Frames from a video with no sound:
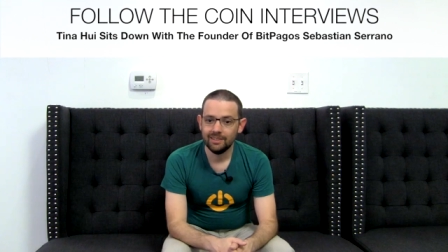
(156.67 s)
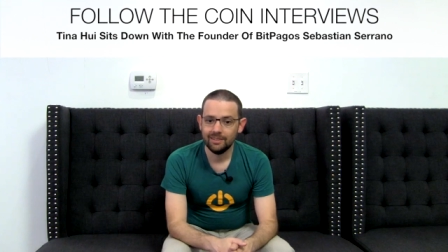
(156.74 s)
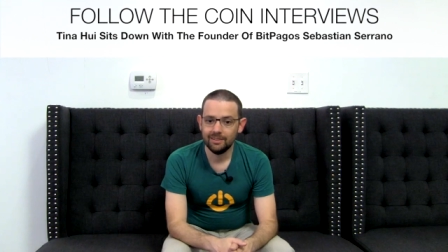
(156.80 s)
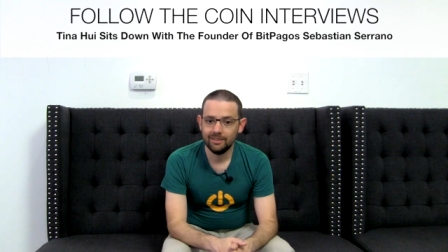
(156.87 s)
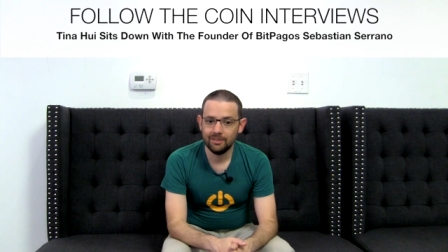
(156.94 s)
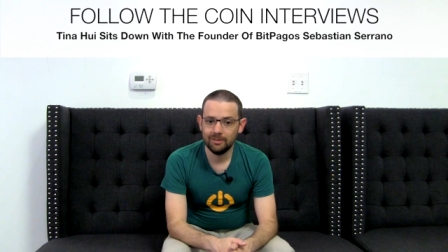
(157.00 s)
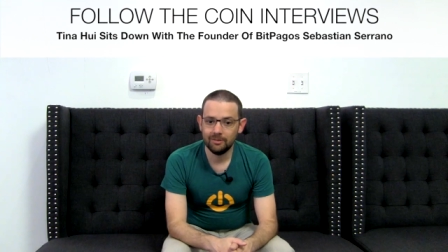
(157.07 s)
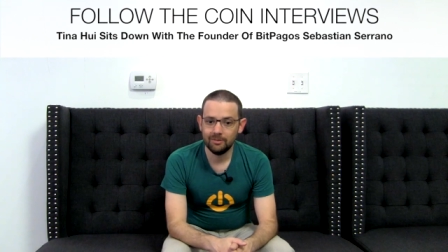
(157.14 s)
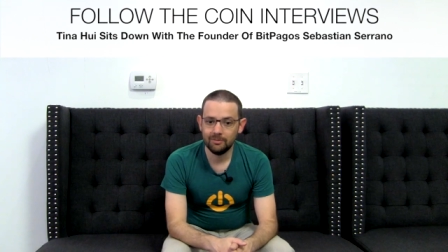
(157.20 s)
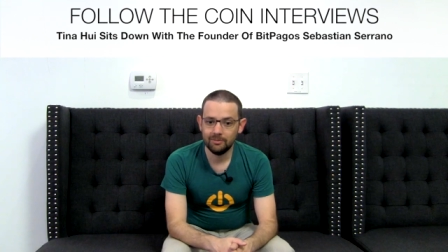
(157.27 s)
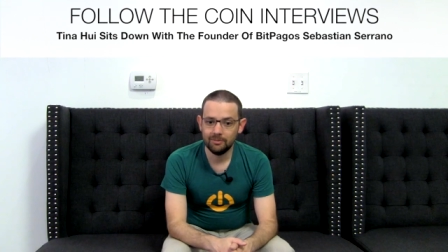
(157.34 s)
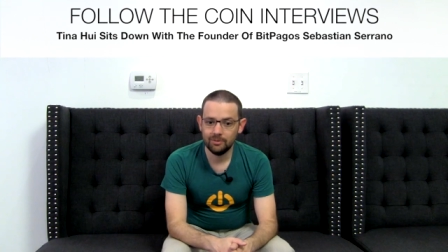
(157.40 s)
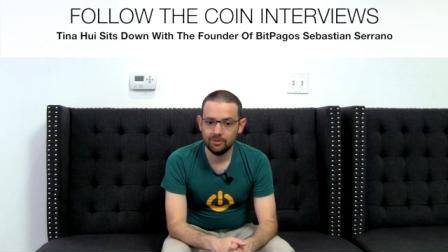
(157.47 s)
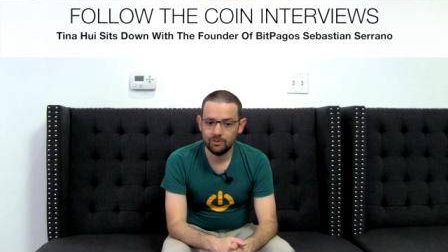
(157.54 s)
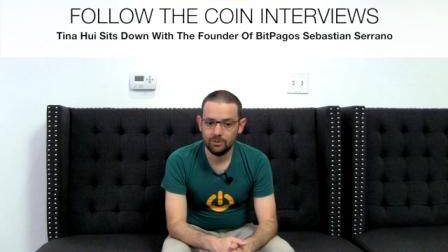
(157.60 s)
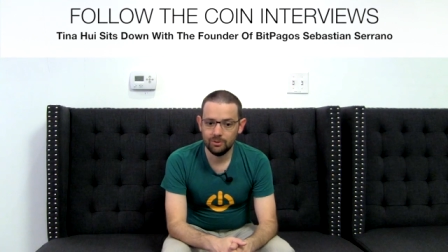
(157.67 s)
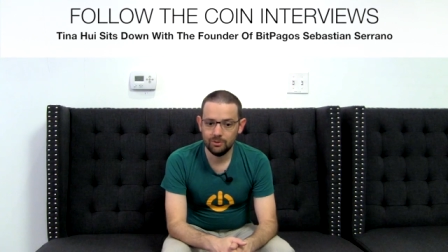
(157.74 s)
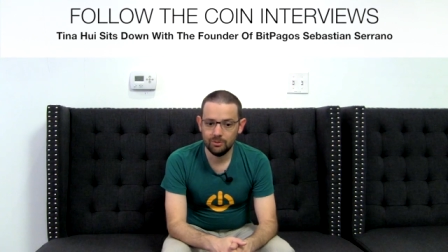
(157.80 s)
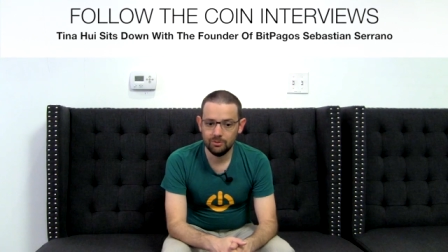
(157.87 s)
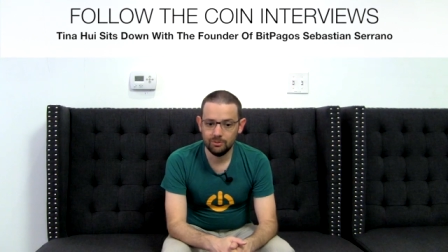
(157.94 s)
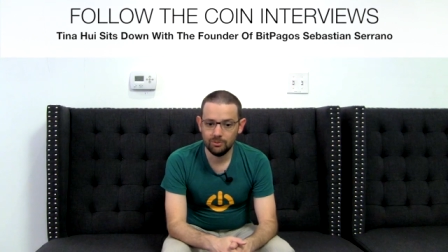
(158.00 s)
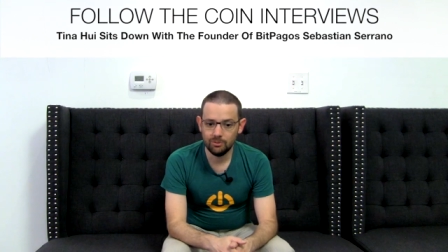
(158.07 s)

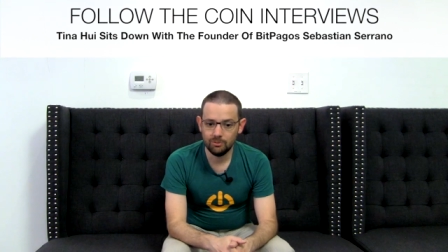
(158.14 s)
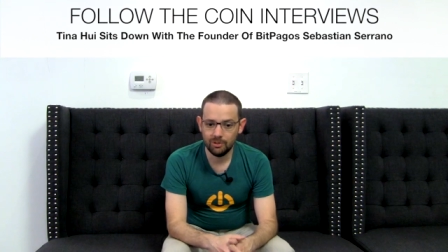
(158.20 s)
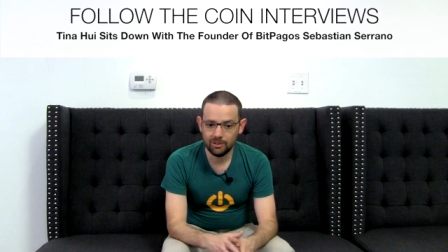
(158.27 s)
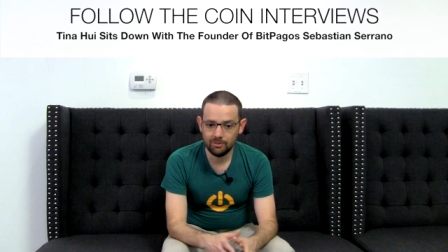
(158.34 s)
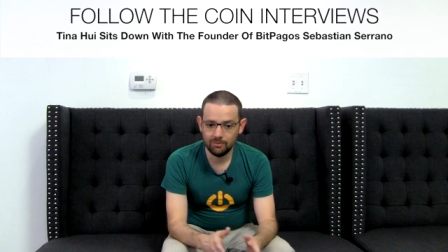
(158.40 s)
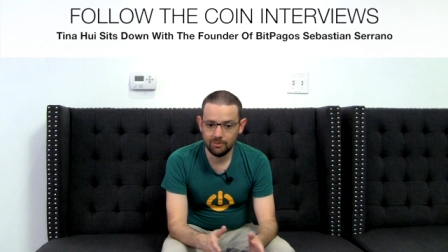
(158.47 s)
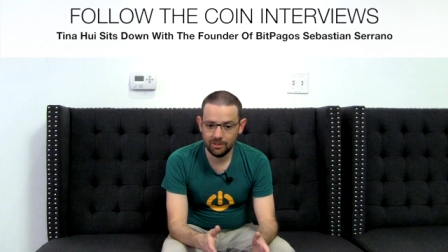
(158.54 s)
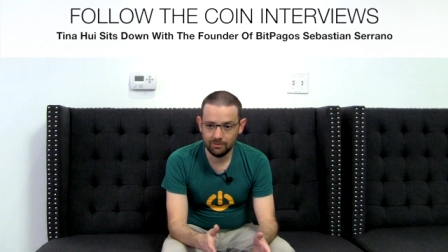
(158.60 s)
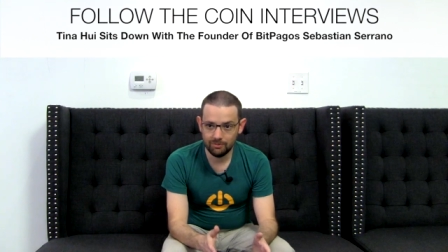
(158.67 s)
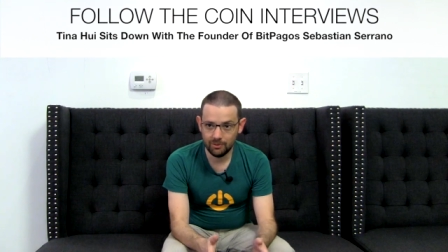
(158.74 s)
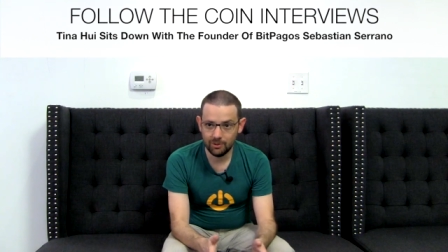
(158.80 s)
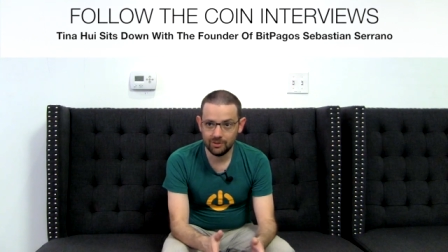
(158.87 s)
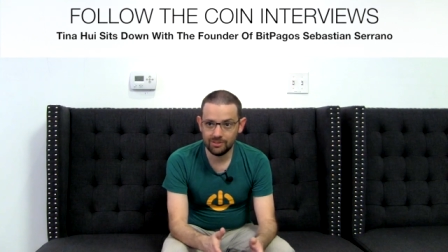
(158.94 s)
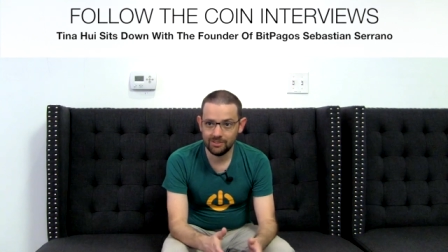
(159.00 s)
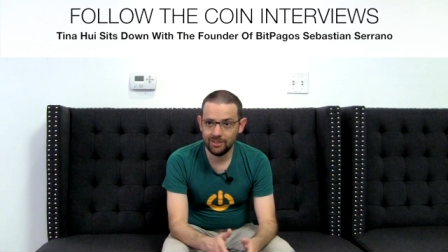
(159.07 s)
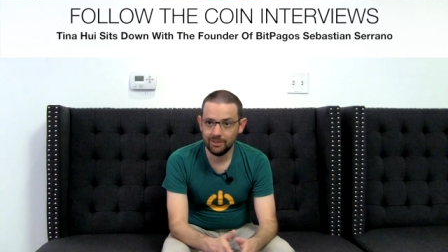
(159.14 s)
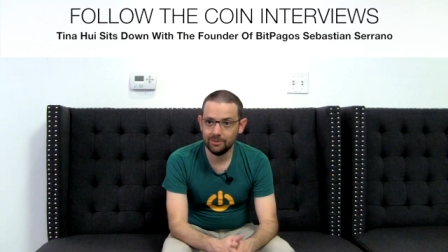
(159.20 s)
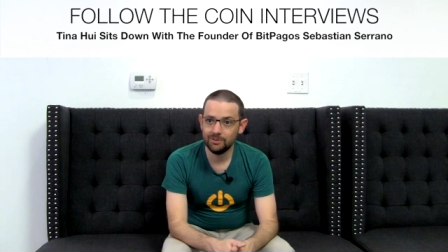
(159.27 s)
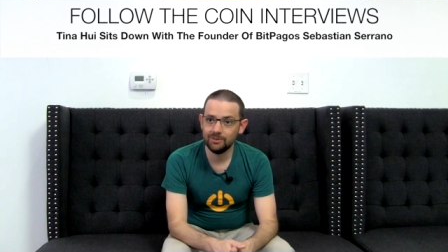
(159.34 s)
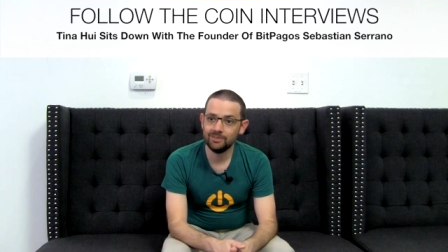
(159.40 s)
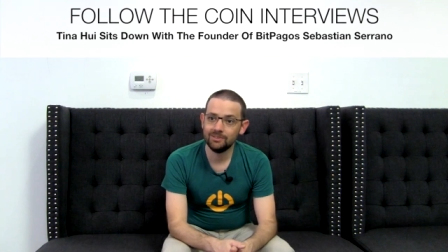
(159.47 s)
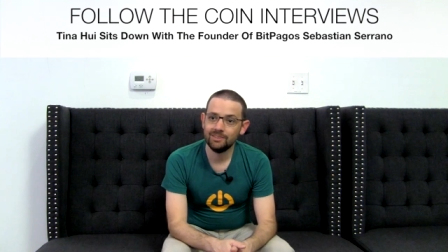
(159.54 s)
to make them more
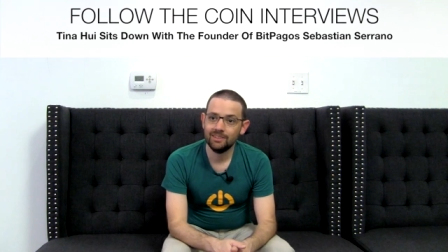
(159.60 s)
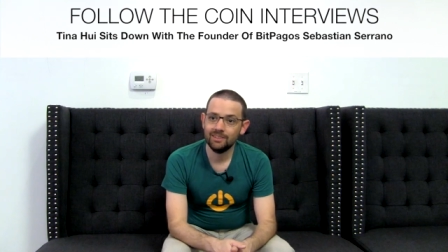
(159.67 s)
stable.